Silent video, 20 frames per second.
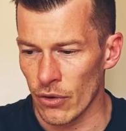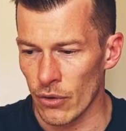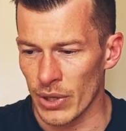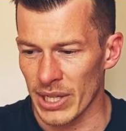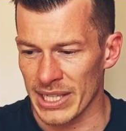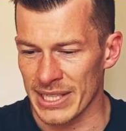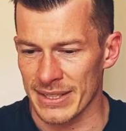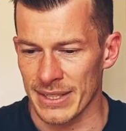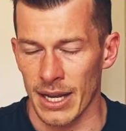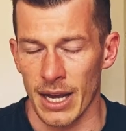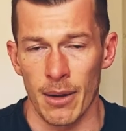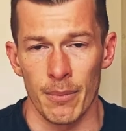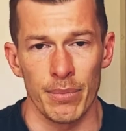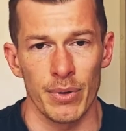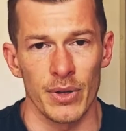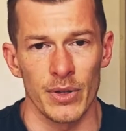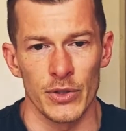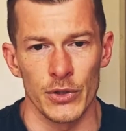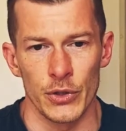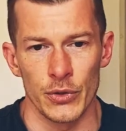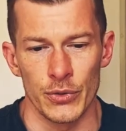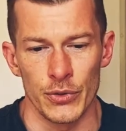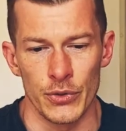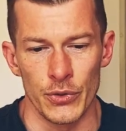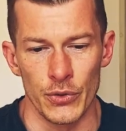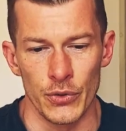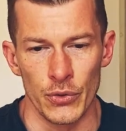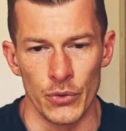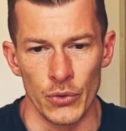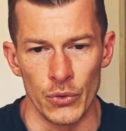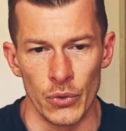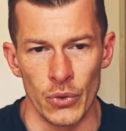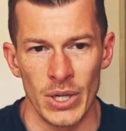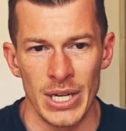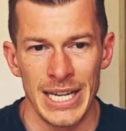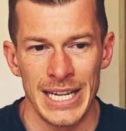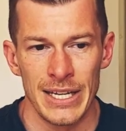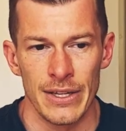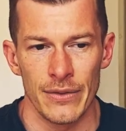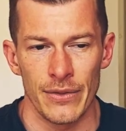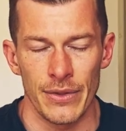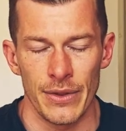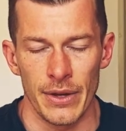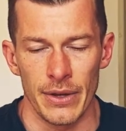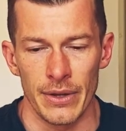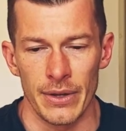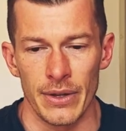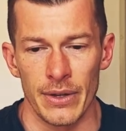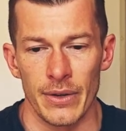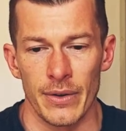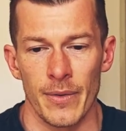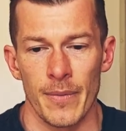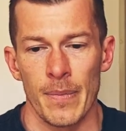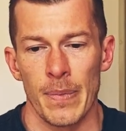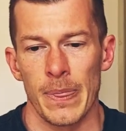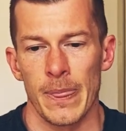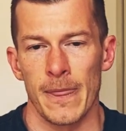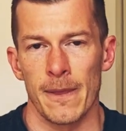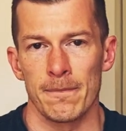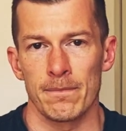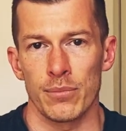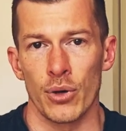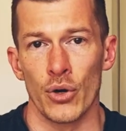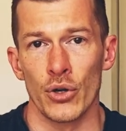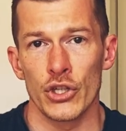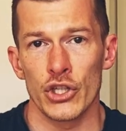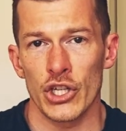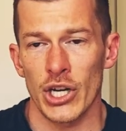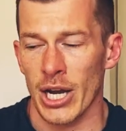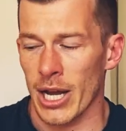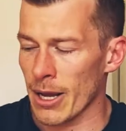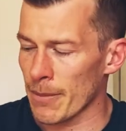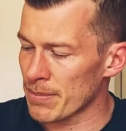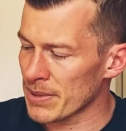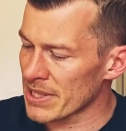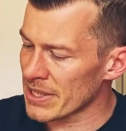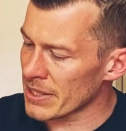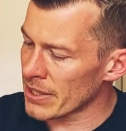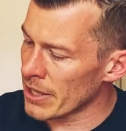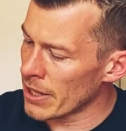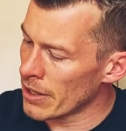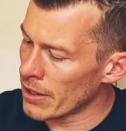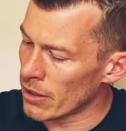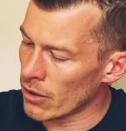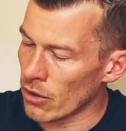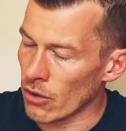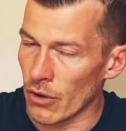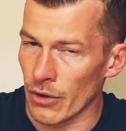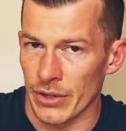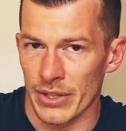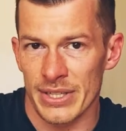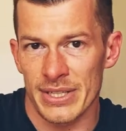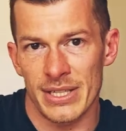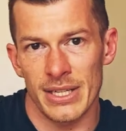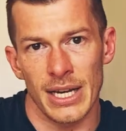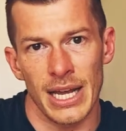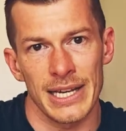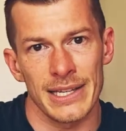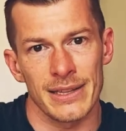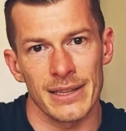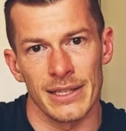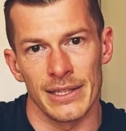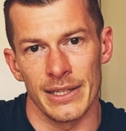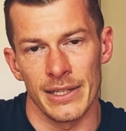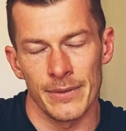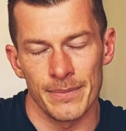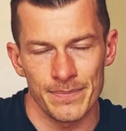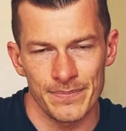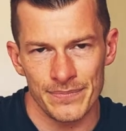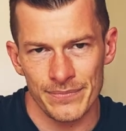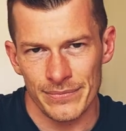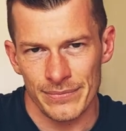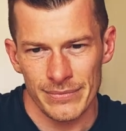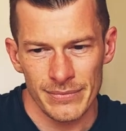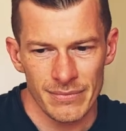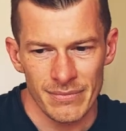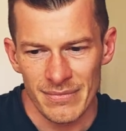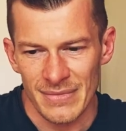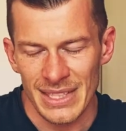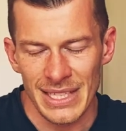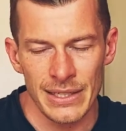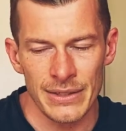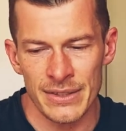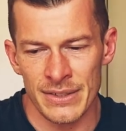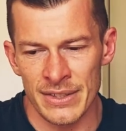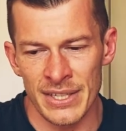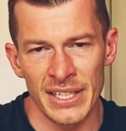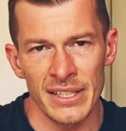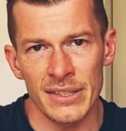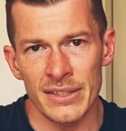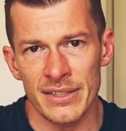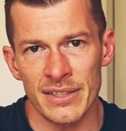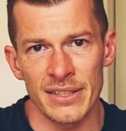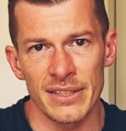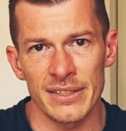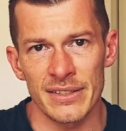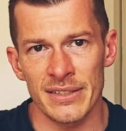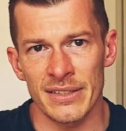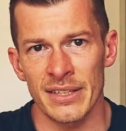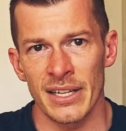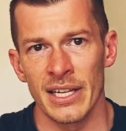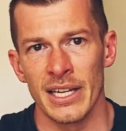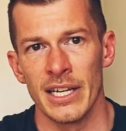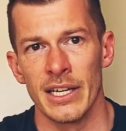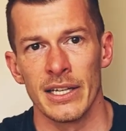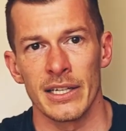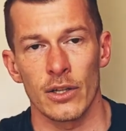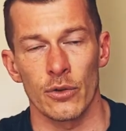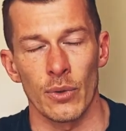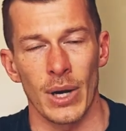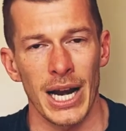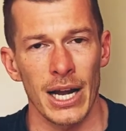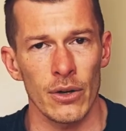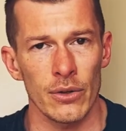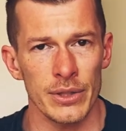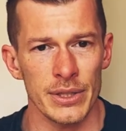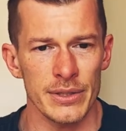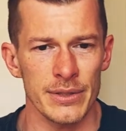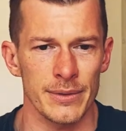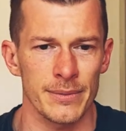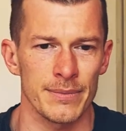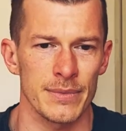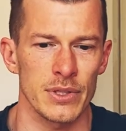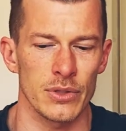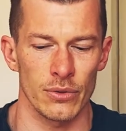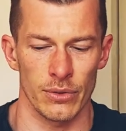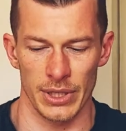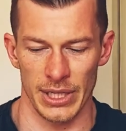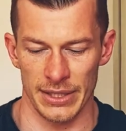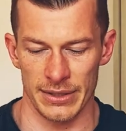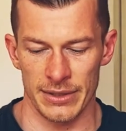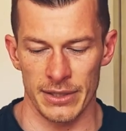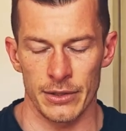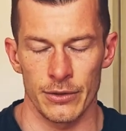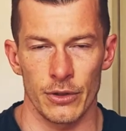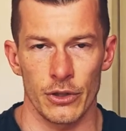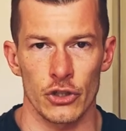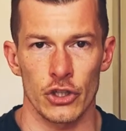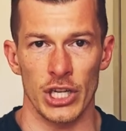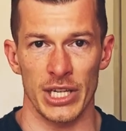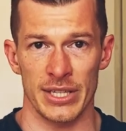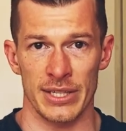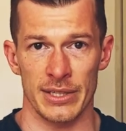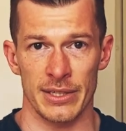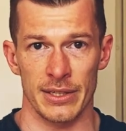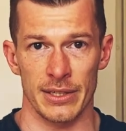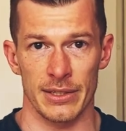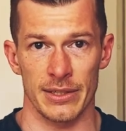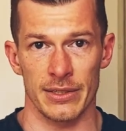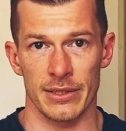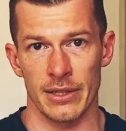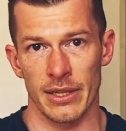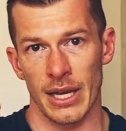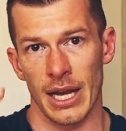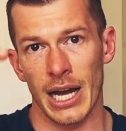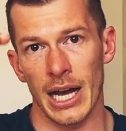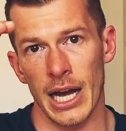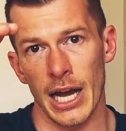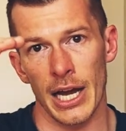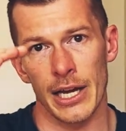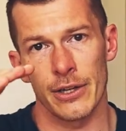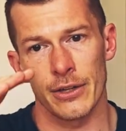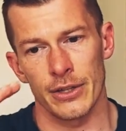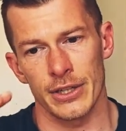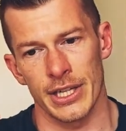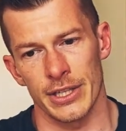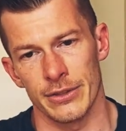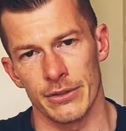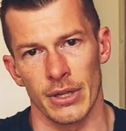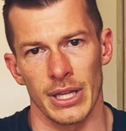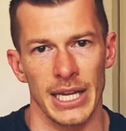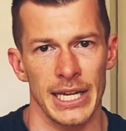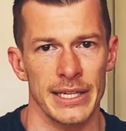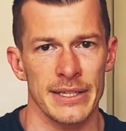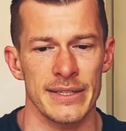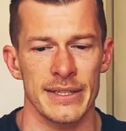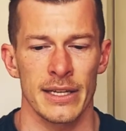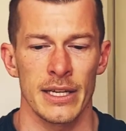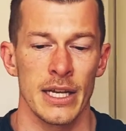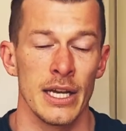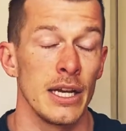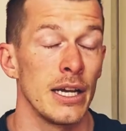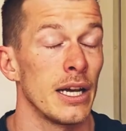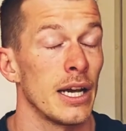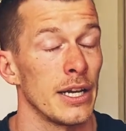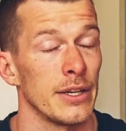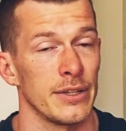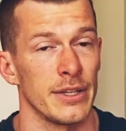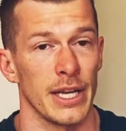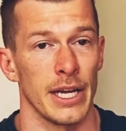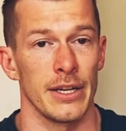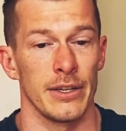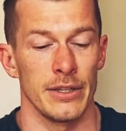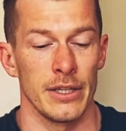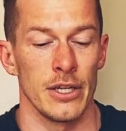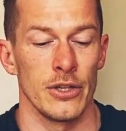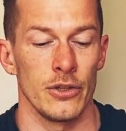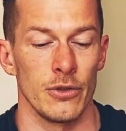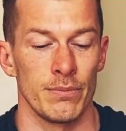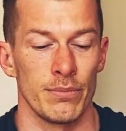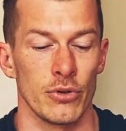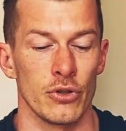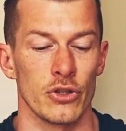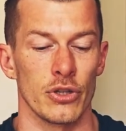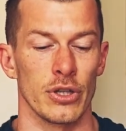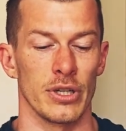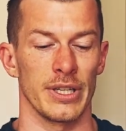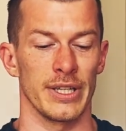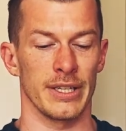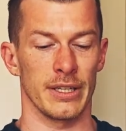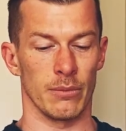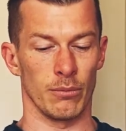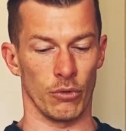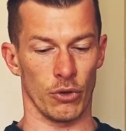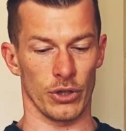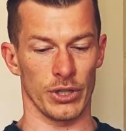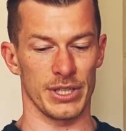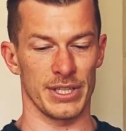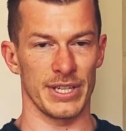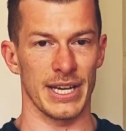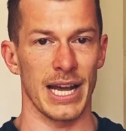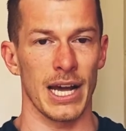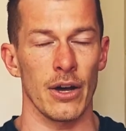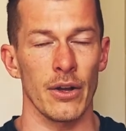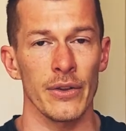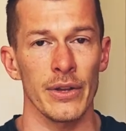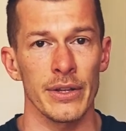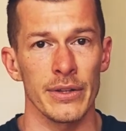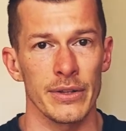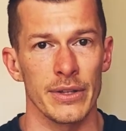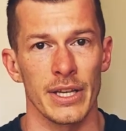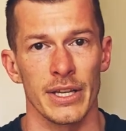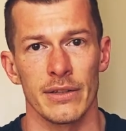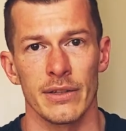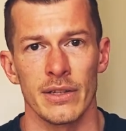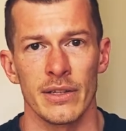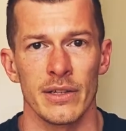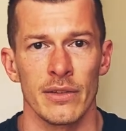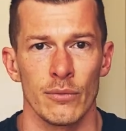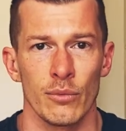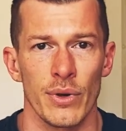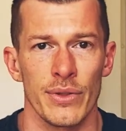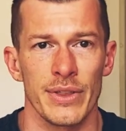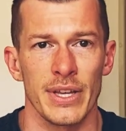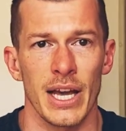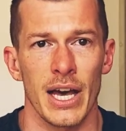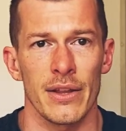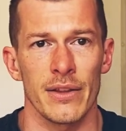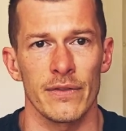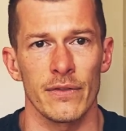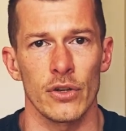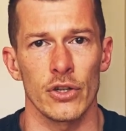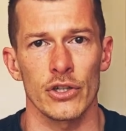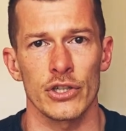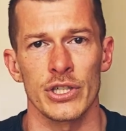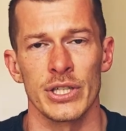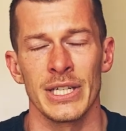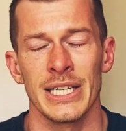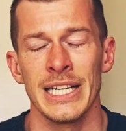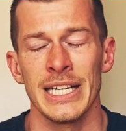example, you do the push-ups on a slightly tilted ground so that your chest is higher than your legs, and then you push a little more down than with the other version.